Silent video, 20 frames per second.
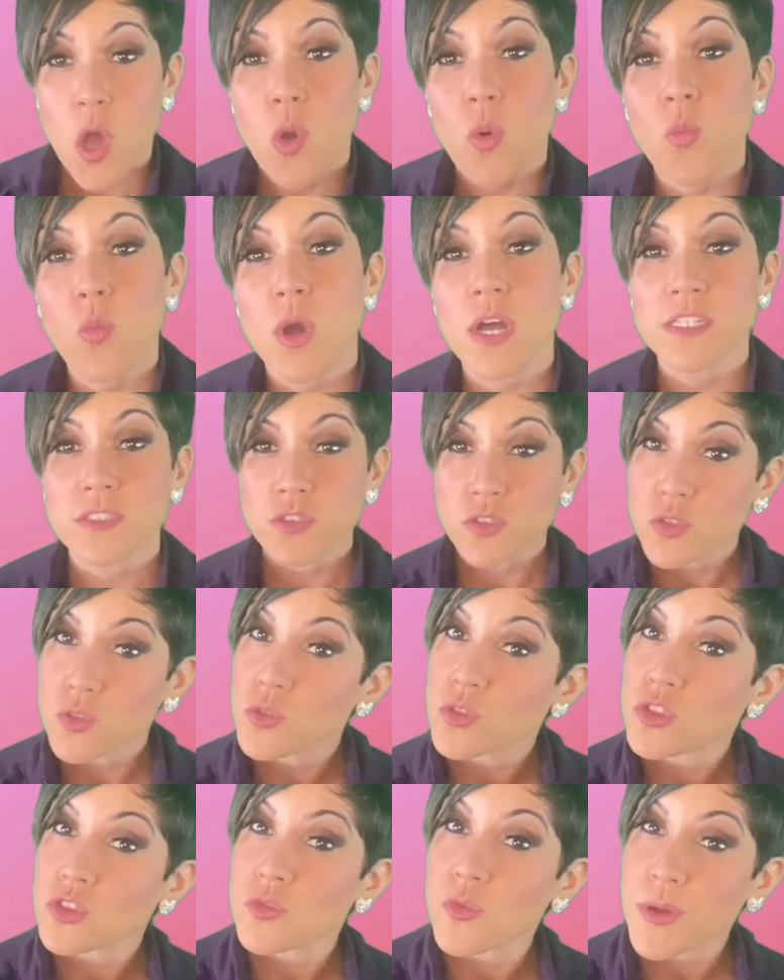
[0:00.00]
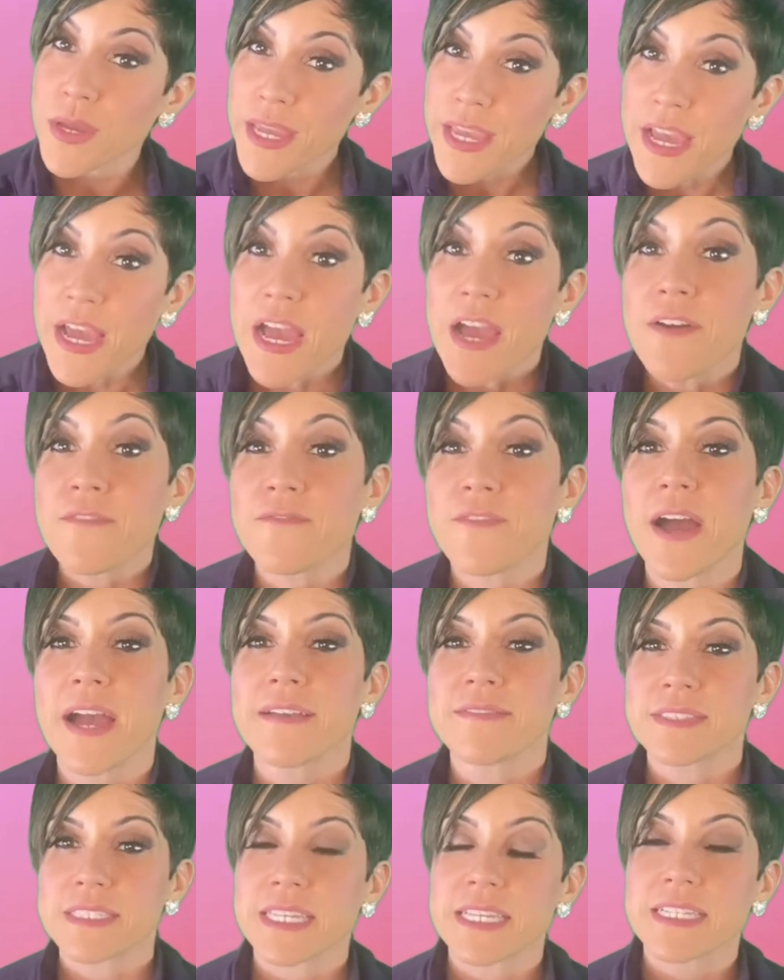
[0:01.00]
1, 2, 3,
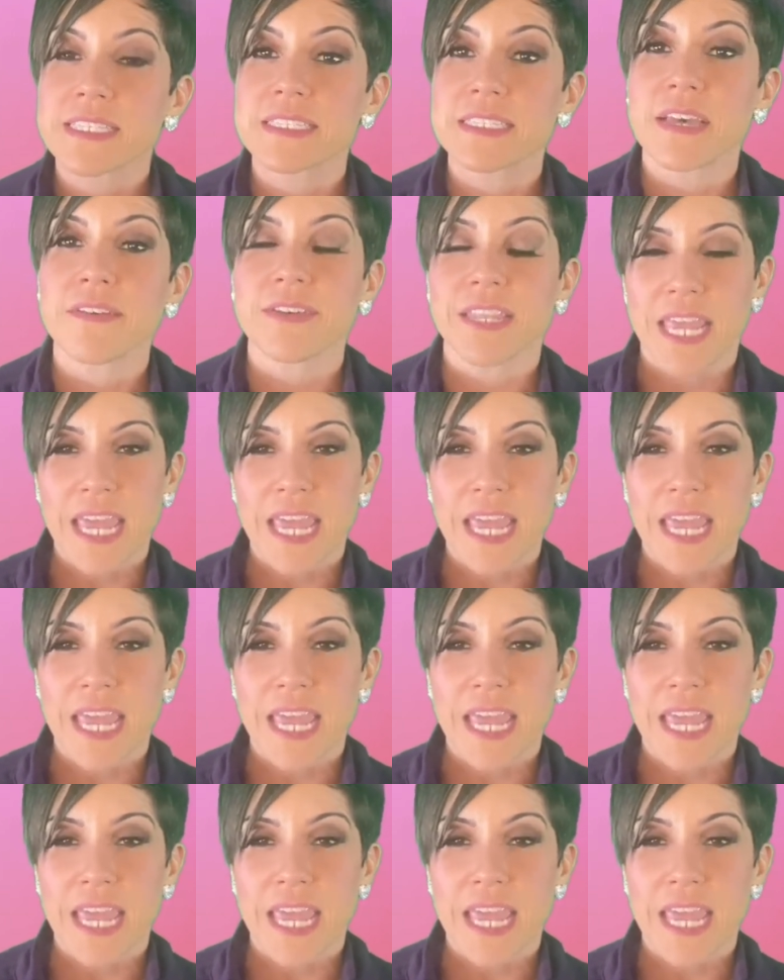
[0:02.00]
5, 6, 7.